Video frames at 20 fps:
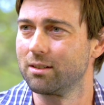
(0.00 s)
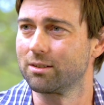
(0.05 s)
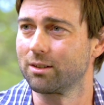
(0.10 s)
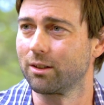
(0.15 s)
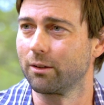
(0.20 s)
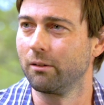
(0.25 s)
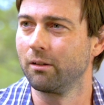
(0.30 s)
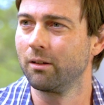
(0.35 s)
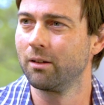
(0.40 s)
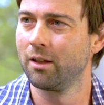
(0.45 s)

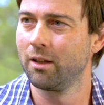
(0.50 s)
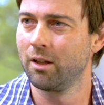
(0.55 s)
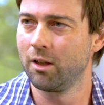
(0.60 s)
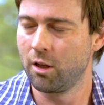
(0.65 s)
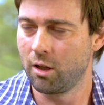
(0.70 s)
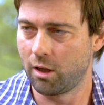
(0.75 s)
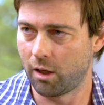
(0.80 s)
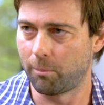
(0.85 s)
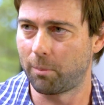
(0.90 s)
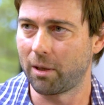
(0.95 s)
So
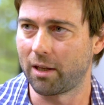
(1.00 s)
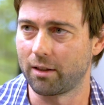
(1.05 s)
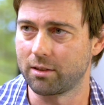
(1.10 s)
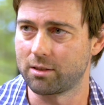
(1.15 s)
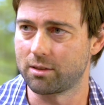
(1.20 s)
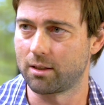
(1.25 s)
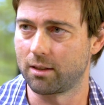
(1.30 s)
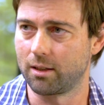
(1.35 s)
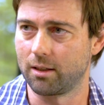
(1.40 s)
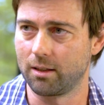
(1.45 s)
a
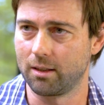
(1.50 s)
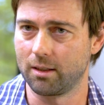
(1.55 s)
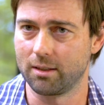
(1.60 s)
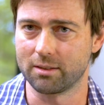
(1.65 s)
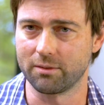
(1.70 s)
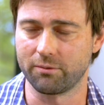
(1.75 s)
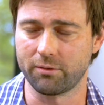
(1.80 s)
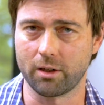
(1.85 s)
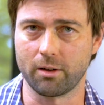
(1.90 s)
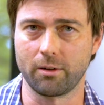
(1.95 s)
PhD is
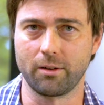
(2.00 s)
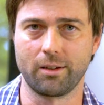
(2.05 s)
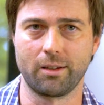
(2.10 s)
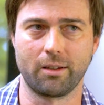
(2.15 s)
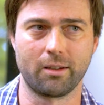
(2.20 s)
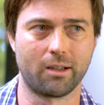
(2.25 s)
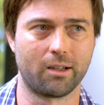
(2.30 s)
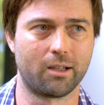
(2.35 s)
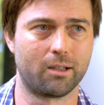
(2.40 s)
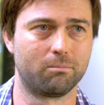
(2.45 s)
a very,
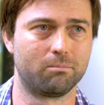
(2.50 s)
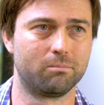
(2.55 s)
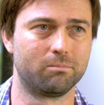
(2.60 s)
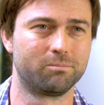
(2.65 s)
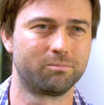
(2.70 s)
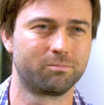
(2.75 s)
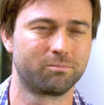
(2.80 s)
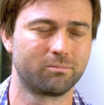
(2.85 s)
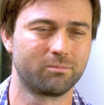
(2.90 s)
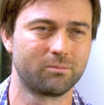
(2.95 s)

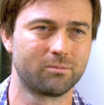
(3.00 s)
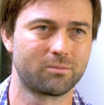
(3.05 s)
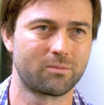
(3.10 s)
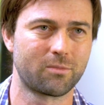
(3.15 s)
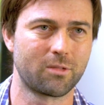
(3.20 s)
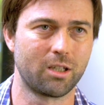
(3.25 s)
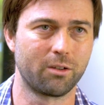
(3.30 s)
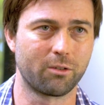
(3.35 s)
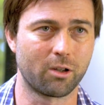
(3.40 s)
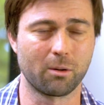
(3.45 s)

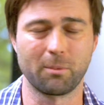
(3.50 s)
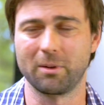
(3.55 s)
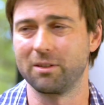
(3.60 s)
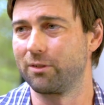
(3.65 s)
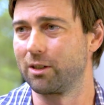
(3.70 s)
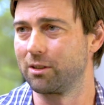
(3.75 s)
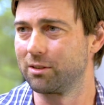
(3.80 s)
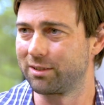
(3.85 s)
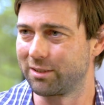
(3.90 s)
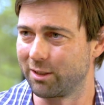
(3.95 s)
you've got to be
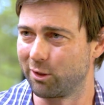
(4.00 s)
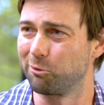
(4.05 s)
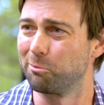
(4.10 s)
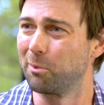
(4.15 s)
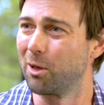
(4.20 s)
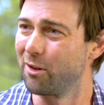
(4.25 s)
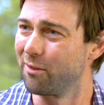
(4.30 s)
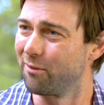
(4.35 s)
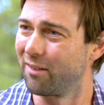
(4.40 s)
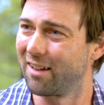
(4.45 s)
very
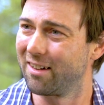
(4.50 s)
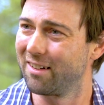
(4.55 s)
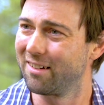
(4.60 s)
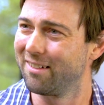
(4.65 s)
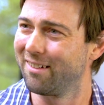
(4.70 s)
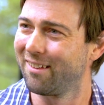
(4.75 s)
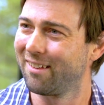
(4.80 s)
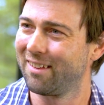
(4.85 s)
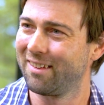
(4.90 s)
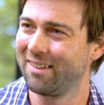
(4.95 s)
self-motivated.
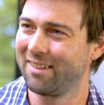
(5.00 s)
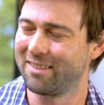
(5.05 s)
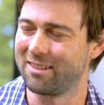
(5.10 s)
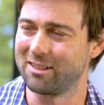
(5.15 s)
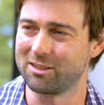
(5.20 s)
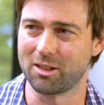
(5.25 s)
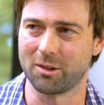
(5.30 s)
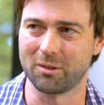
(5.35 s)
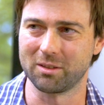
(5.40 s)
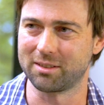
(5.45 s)

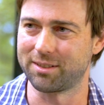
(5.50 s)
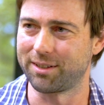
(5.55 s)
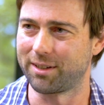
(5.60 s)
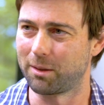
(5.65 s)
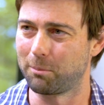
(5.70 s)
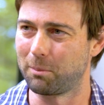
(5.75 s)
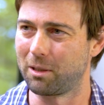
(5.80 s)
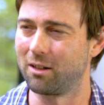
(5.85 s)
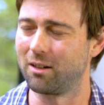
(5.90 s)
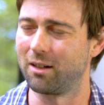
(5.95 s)
There's no one
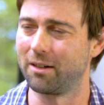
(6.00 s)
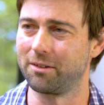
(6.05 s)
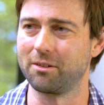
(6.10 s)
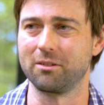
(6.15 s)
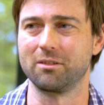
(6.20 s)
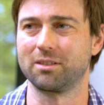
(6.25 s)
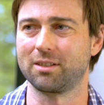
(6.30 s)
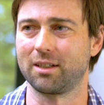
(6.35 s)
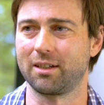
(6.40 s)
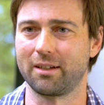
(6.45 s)
standing behind
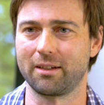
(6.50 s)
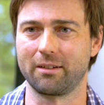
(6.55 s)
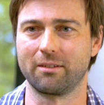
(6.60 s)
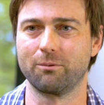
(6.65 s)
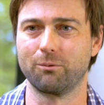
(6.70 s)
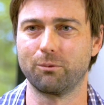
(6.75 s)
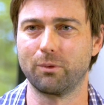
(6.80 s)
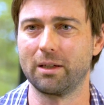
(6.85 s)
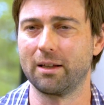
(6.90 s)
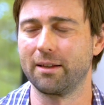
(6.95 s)
you saying,
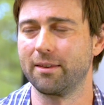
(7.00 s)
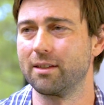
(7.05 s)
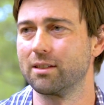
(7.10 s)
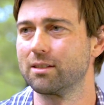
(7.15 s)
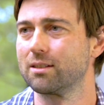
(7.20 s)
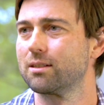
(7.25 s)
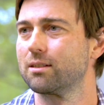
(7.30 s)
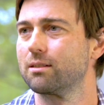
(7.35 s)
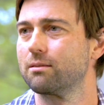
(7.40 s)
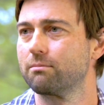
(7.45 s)
we need
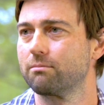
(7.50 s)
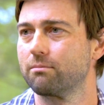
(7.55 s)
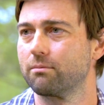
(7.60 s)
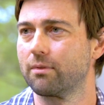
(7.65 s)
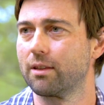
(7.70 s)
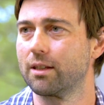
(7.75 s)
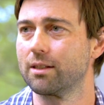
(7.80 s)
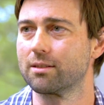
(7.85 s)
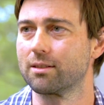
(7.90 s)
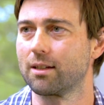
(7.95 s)
this
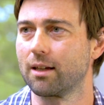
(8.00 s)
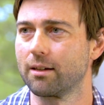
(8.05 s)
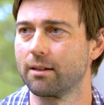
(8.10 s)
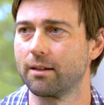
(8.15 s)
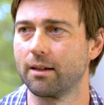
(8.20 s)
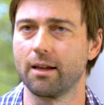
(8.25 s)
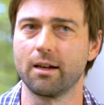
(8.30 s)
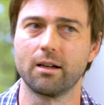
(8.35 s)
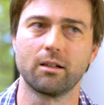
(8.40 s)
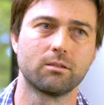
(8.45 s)
done
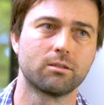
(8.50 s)
now.